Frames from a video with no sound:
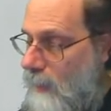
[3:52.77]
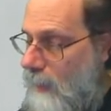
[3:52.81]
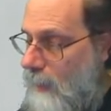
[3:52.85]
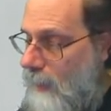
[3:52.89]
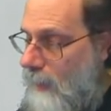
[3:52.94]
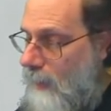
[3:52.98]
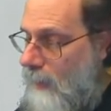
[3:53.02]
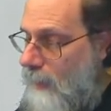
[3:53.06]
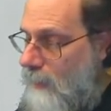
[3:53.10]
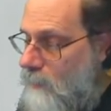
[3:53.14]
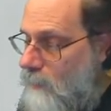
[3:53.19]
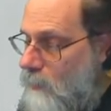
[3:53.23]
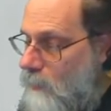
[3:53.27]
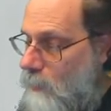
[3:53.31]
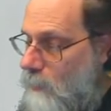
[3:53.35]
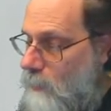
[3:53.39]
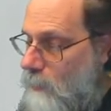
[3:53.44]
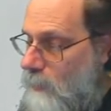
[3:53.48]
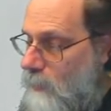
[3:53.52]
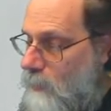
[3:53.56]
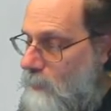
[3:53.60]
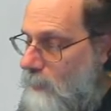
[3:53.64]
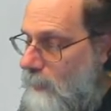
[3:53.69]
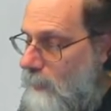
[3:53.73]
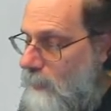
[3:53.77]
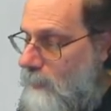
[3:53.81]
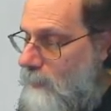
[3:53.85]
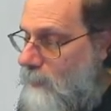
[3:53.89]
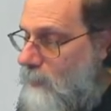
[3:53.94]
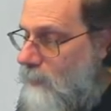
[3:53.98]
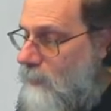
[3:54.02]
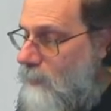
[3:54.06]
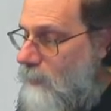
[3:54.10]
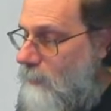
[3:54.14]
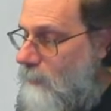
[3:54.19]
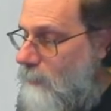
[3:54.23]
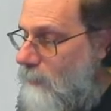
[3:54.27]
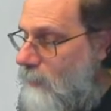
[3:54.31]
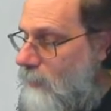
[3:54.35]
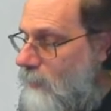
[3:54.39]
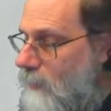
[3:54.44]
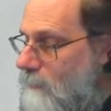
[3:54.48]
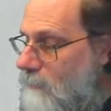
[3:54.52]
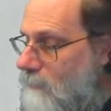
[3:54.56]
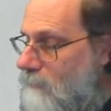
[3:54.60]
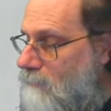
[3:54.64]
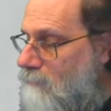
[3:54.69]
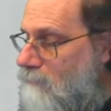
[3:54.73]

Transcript: And so we would expect to see something that